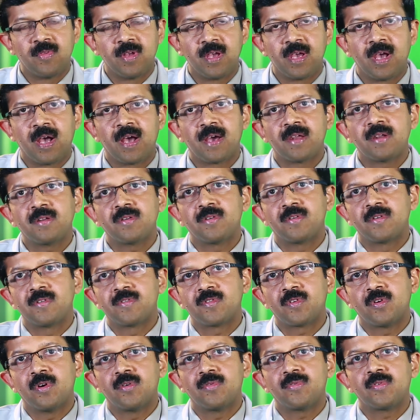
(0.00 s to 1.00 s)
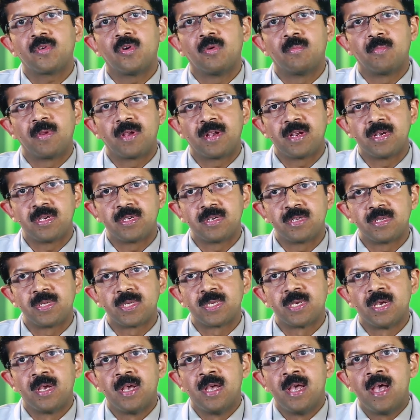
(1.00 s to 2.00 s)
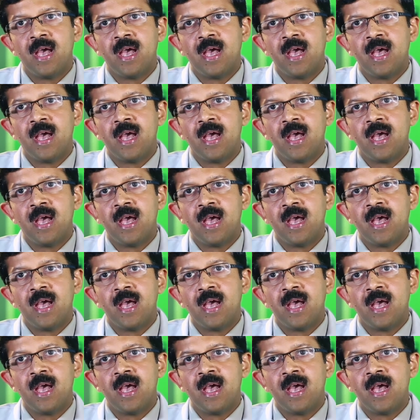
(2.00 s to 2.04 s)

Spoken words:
they are at risk of complications.